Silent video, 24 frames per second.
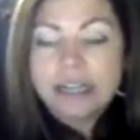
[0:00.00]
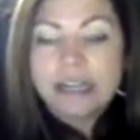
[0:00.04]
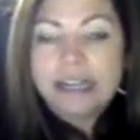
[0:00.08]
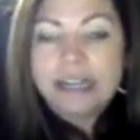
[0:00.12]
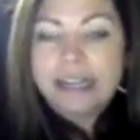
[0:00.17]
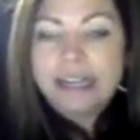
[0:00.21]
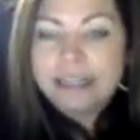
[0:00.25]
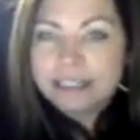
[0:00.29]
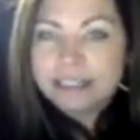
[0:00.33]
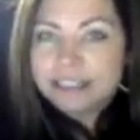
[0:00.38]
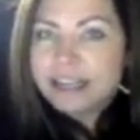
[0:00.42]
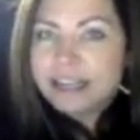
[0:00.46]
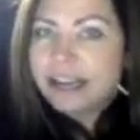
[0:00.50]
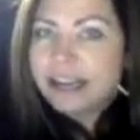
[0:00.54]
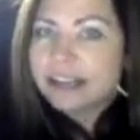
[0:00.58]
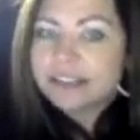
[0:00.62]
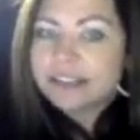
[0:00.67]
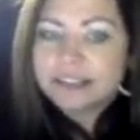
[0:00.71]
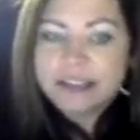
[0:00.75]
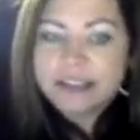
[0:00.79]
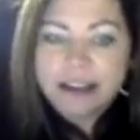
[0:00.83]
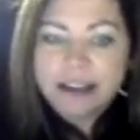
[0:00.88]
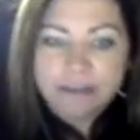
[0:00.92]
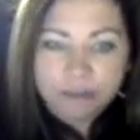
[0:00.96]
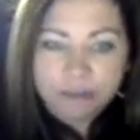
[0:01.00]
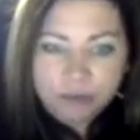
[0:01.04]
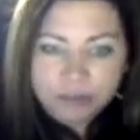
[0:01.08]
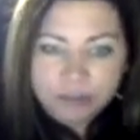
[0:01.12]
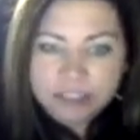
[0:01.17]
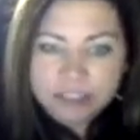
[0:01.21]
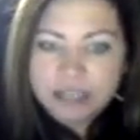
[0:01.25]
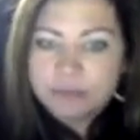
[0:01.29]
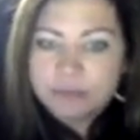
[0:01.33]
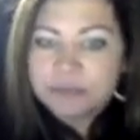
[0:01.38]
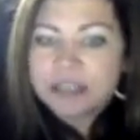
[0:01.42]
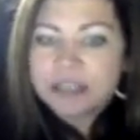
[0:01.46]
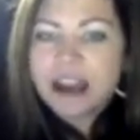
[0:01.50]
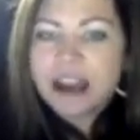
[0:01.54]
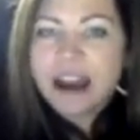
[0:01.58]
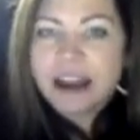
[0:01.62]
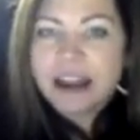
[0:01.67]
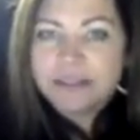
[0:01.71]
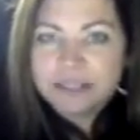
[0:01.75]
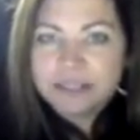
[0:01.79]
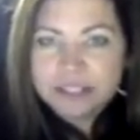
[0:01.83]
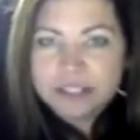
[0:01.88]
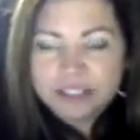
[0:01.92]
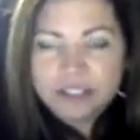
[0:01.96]
it takes several deep
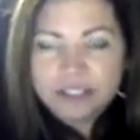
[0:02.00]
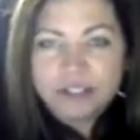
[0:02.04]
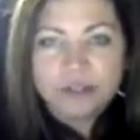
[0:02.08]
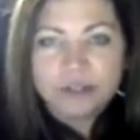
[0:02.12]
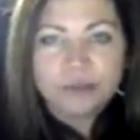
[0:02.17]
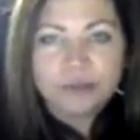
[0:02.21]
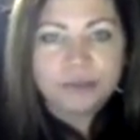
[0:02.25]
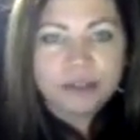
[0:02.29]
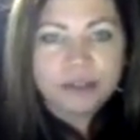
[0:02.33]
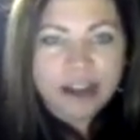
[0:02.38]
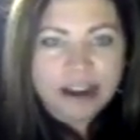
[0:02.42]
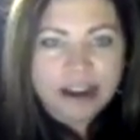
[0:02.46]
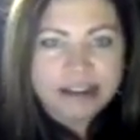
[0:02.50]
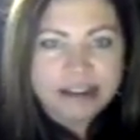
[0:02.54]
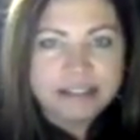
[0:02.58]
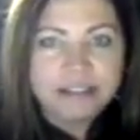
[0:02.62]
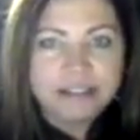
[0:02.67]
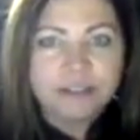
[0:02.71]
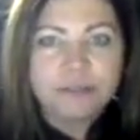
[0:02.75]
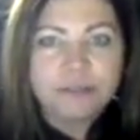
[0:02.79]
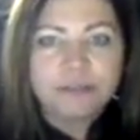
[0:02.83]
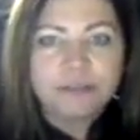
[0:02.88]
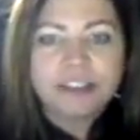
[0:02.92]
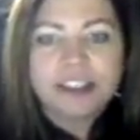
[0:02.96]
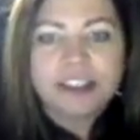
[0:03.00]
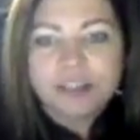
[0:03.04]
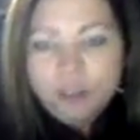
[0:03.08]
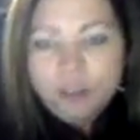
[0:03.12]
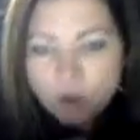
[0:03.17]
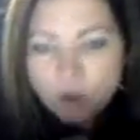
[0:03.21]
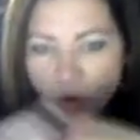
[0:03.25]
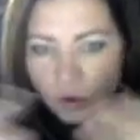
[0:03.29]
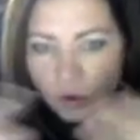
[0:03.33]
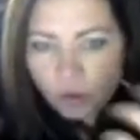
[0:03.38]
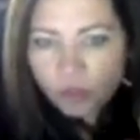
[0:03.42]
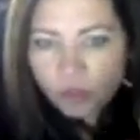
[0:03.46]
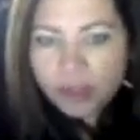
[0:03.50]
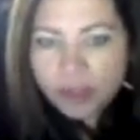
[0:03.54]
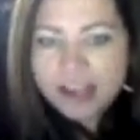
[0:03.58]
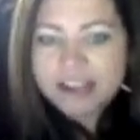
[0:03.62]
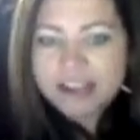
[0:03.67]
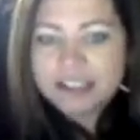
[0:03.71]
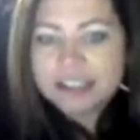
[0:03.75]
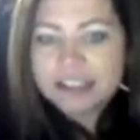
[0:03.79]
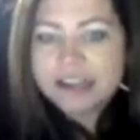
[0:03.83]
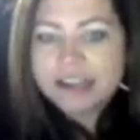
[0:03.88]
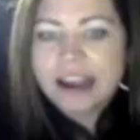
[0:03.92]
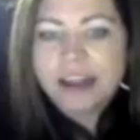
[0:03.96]
dives to kind of get the whole thing
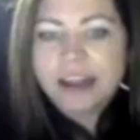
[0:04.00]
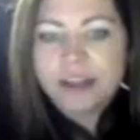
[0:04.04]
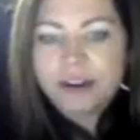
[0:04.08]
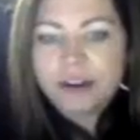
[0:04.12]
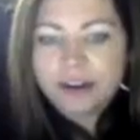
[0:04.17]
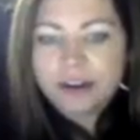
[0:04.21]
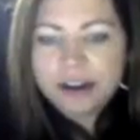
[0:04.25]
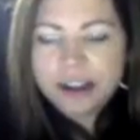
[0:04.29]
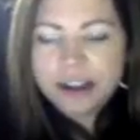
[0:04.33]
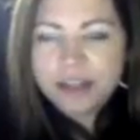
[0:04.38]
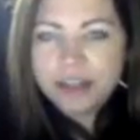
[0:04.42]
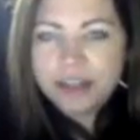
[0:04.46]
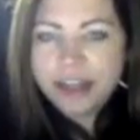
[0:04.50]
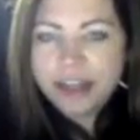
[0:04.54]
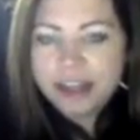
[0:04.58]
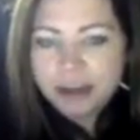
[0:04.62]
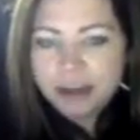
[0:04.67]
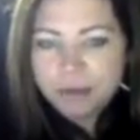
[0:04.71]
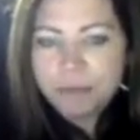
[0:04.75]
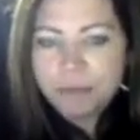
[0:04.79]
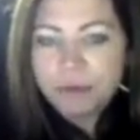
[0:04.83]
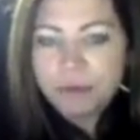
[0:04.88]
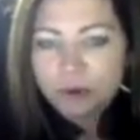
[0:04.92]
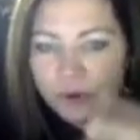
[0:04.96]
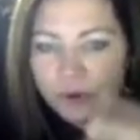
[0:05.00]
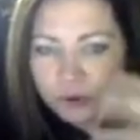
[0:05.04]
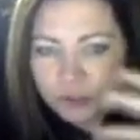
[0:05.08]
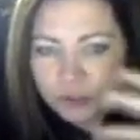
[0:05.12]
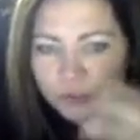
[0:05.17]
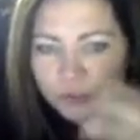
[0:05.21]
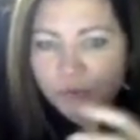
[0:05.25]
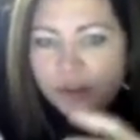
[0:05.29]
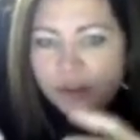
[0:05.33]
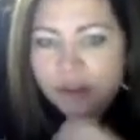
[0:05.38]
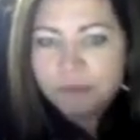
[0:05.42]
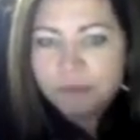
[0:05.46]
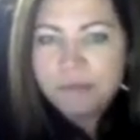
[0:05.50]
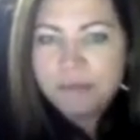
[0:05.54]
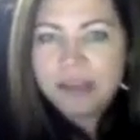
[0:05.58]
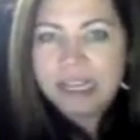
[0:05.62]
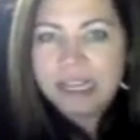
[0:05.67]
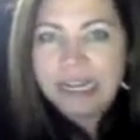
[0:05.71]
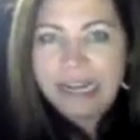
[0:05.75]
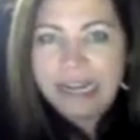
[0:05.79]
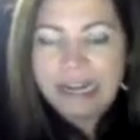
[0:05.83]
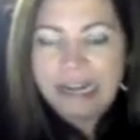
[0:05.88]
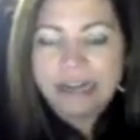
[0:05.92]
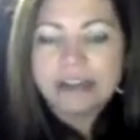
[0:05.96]
together and then emerge with a
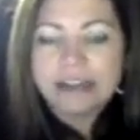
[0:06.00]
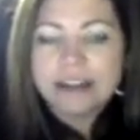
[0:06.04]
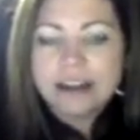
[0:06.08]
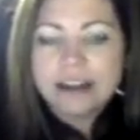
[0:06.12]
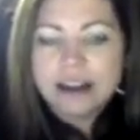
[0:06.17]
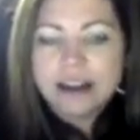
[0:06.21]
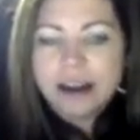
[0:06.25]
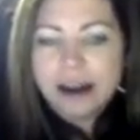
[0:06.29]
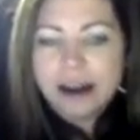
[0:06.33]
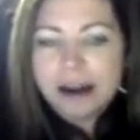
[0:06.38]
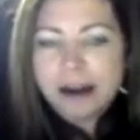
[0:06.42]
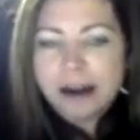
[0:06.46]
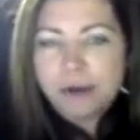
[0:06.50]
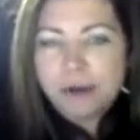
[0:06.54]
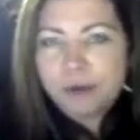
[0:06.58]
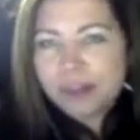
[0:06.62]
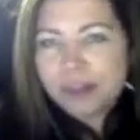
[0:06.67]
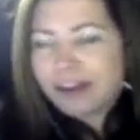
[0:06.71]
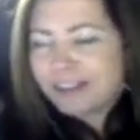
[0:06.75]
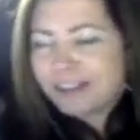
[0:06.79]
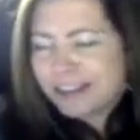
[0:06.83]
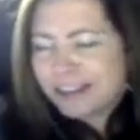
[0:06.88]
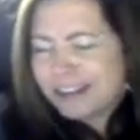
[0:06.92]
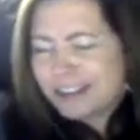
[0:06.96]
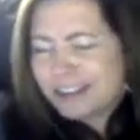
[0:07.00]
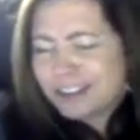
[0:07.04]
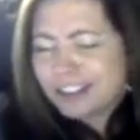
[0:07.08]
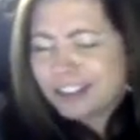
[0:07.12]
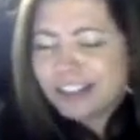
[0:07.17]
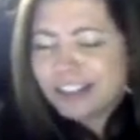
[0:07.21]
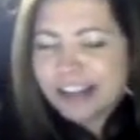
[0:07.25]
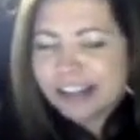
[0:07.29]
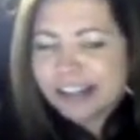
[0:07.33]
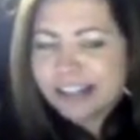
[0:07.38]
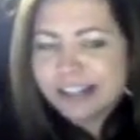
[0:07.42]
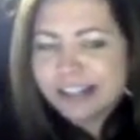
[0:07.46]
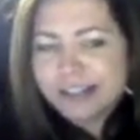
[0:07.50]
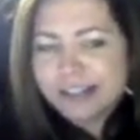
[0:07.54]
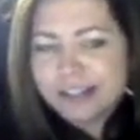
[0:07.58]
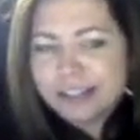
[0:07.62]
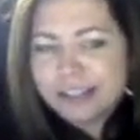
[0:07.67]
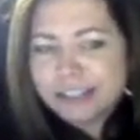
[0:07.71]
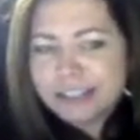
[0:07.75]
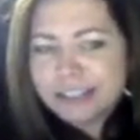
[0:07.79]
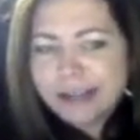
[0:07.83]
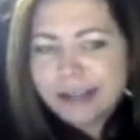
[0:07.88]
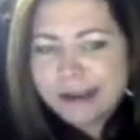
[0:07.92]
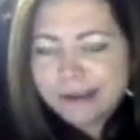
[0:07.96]
meaning without getting stuck in the
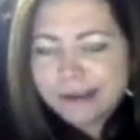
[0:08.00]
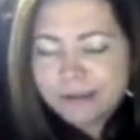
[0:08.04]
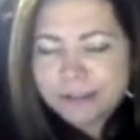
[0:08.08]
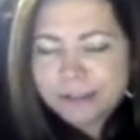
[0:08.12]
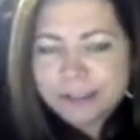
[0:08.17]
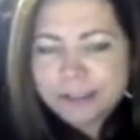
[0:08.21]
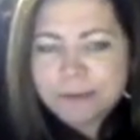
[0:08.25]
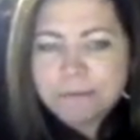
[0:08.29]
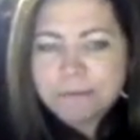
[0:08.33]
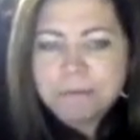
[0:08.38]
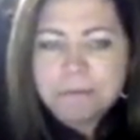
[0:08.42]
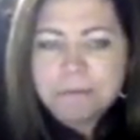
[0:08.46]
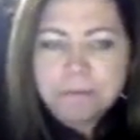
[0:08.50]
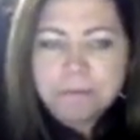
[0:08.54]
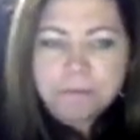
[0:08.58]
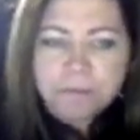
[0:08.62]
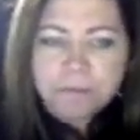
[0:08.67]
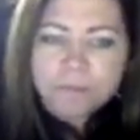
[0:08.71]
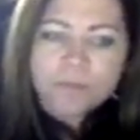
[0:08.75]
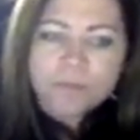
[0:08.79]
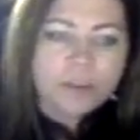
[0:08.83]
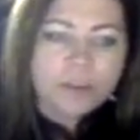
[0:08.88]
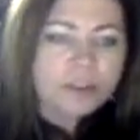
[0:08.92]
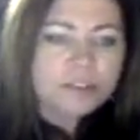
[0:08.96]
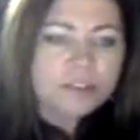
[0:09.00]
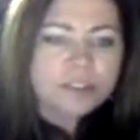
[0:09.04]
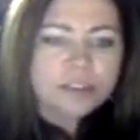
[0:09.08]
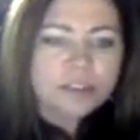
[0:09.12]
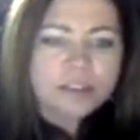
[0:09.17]
details. So